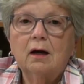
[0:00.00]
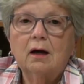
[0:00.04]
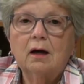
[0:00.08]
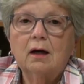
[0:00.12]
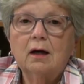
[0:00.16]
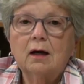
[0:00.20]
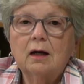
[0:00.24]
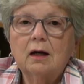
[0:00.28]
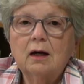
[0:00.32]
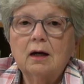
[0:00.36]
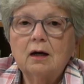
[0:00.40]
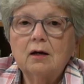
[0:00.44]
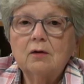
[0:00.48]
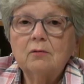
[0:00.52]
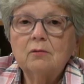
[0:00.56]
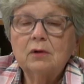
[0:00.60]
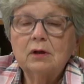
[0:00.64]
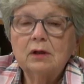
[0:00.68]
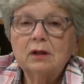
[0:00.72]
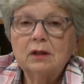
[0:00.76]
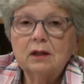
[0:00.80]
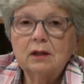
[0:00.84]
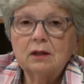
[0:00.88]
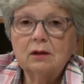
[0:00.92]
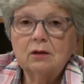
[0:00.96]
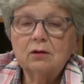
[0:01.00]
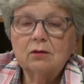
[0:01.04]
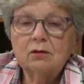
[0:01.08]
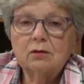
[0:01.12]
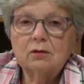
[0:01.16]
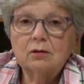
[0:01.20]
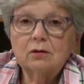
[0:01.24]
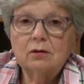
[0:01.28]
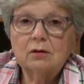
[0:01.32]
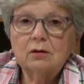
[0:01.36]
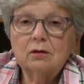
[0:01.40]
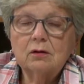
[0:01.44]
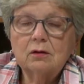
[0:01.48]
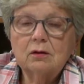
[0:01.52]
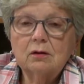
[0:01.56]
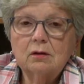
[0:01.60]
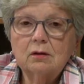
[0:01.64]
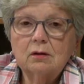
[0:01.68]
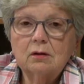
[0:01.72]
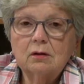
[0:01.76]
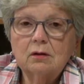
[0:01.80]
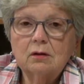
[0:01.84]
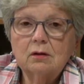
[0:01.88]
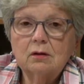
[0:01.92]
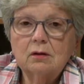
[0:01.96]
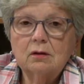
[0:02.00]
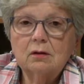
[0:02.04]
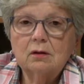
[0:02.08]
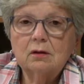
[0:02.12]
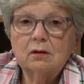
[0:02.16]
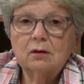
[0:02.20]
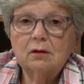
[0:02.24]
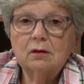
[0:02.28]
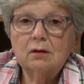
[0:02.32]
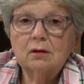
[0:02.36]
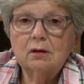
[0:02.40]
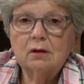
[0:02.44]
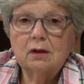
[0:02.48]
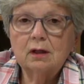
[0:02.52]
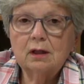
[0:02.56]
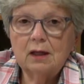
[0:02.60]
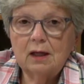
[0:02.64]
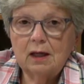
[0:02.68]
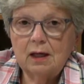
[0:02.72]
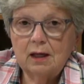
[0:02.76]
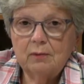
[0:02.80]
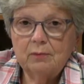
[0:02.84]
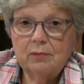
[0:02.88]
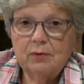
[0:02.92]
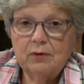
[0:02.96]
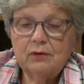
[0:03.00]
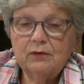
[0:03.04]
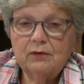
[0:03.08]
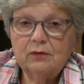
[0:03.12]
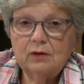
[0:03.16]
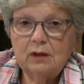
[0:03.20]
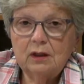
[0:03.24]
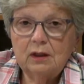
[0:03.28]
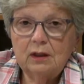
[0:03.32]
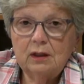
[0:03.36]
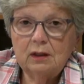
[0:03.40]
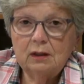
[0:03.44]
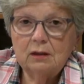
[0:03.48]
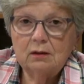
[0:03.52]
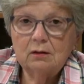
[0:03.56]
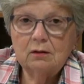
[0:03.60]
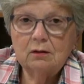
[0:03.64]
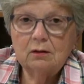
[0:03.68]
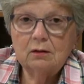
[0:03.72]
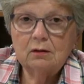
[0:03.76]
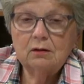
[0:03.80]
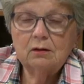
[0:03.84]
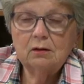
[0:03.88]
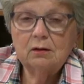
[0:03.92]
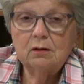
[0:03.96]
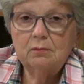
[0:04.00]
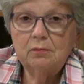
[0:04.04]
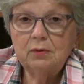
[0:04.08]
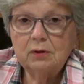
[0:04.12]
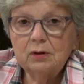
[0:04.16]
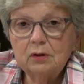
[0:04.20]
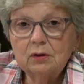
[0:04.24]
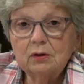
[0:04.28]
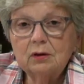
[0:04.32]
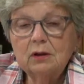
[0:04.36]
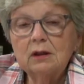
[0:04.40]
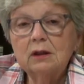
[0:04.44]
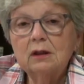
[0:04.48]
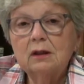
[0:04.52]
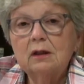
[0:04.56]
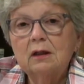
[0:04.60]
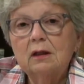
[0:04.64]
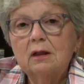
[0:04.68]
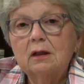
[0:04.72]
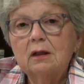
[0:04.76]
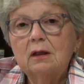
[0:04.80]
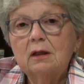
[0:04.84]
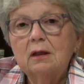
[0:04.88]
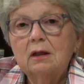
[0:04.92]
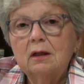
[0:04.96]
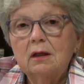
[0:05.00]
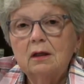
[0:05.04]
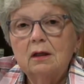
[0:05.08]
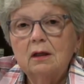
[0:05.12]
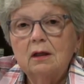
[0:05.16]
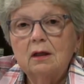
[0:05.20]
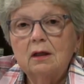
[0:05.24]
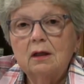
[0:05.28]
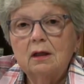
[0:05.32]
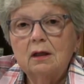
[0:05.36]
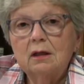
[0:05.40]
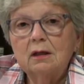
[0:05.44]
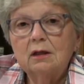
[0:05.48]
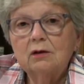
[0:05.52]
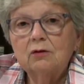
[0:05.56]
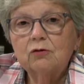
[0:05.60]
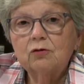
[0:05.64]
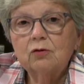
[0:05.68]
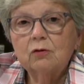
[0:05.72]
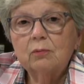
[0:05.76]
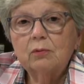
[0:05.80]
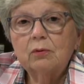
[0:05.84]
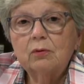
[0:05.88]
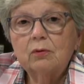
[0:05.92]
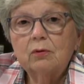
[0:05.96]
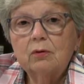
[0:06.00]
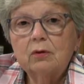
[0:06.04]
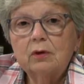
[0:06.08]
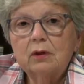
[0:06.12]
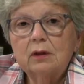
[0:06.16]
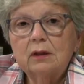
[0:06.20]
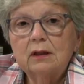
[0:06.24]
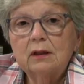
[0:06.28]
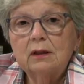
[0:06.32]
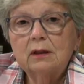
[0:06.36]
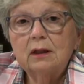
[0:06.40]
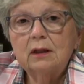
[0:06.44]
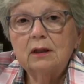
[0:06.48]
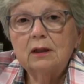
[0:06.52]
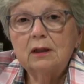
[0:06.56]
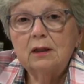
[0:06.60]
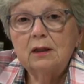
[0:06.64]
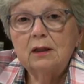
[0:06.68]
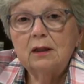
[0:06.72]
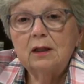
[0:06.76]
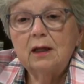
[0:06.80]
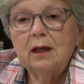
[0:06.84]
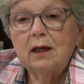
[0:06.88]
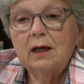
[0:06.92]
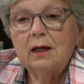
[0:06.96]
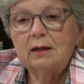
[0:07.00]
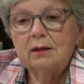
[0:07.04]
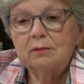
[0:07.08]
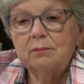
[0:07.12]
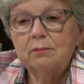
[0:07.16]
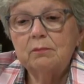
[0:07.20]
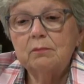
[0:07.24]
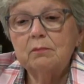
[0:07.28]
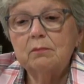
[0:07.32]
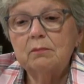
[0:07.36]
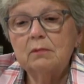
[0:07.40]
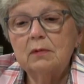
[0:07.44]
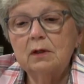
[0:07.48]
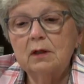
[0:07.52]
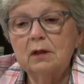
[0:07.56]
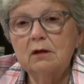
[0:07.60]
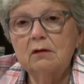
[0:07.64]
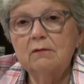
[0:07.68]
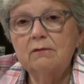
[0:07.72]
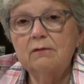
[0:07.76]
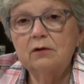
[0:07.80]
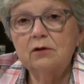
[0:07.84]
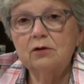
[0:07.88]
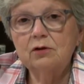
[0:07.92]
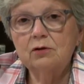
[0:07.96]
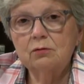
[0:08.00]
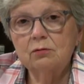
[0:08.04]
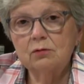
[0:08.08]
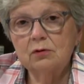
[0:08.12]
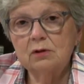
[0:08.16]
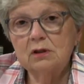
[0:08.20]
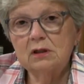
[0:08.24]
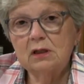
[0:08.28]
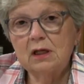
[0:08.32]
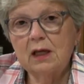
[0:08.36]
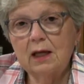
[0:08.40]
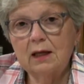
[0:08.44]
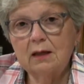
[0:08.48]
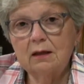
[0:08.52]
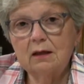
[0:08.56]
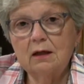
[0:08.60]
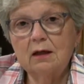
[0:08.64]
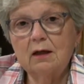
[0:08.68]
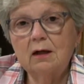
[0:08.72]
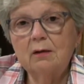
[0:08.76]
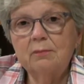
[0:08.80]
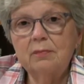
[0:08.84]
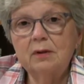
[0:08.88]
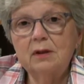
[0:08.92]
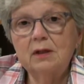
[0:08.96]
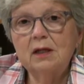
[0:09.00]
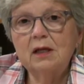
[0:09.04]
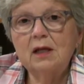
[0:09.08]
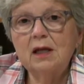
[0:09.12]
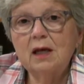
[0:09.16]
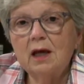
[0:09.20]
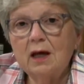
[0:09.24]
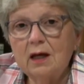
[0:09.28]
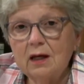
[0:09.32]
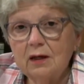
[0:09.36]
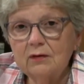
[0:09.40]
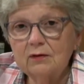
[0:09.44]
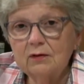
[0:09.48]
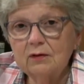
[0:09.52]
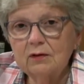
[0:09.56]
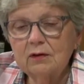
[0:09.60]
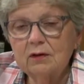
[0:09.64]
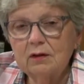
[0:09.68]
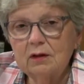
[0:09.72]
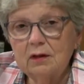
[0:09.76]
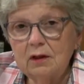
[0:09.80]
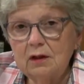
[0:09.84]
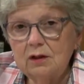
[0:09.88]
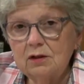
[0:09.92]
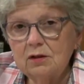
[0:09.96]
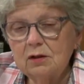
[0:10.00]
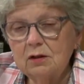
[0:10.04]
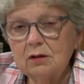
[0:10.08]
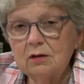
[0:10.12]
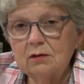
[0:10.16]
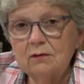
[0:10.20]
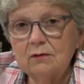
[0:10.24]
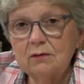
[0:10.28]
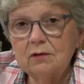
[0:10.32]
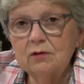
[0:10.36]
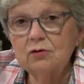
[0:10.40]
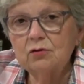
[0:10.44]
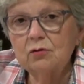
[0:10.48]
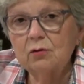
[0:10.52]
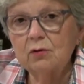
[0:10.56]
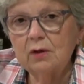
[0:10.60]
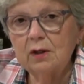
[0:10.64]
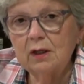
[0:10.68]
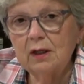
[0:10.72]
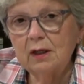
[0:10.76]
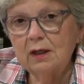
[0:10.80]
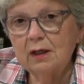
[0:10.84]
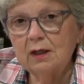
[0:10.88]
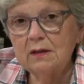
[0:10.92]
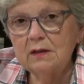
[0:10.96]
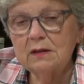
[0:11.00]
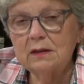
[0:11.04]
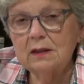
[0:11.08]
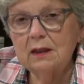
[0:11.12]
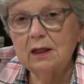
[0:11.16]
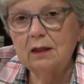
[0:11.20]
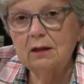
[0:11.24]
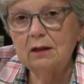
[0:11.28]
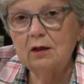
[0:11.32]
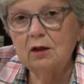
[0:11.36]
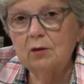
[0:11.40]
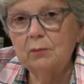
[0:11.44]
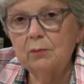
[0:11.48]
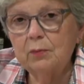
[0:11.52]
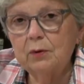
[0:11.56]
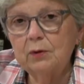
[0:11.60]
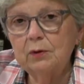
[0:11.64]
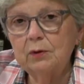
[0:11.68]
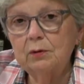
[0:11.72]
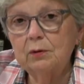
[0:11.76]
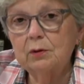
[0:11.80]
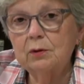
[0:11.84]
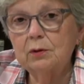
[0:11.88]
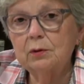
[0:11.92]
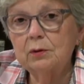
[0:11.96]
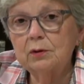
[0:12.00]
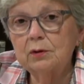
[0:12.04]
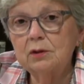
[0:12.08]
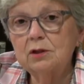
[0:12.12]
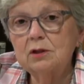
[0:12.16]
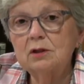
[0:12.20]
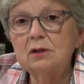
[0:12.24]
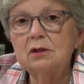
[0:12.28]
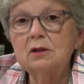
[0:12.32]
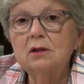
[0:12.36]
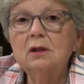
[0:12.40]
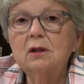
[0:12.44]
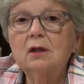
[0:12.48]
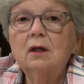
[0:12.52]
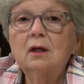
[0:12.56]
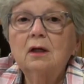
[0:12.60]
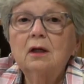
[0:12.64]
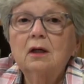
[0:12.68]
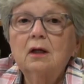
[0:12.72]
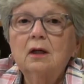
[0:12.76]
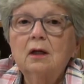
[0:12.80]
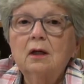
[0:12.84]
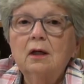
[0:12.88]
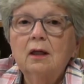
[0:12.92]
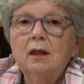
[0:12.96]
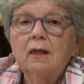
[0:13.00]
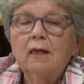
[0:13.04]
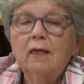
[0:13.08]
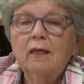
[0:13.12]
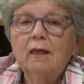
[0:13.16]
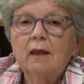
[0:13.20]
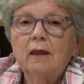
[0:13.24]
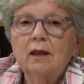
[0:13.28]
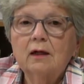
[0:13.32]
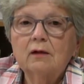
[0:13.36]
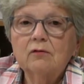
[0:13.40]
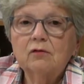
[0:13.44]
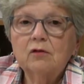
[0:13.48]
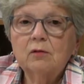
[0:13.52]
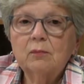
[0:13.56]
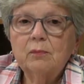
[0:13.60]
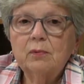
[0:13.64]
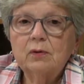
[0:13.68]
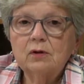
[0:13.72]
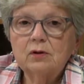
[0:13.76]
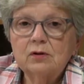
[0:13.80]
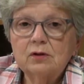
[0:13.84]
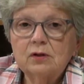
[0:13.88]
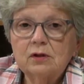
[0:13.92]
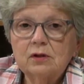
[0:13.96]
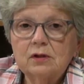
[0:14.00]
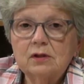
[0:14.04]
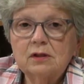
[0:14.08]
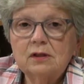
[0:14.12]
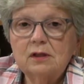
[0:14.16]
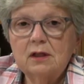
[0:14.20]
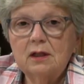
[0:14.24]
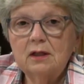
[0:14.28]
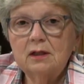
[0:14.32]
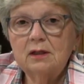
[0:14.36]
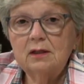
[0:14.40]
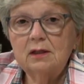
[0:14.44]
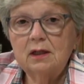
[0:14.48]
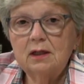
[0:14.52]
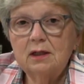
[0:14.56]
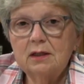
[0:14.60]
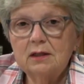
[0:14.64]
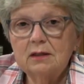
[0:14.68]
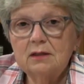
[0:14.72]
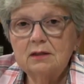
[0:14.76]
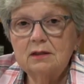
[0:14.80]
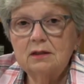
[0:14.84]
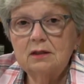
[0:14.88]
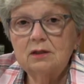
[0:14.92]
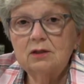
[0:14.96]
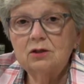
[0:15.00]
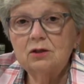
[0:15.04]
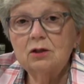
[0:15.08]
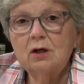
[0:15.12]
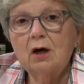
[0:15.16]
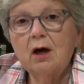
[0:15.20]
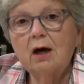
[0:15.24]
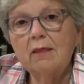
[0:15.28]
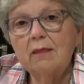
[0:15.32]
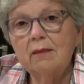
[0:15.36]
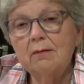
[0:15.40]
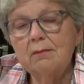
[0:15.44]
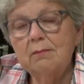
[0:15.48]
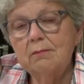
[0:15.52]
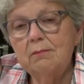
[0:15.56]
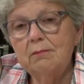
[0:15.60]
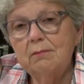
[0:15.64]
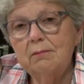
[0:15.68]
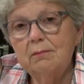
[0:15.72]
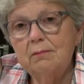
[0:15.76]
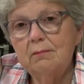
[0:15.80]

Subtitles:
a gunman entered the campus and he entered a building. And it's reported that he had individuals stand up and he asked each individual that he had stand up, "Are you a Christian?" And if the person said yes, he shot them.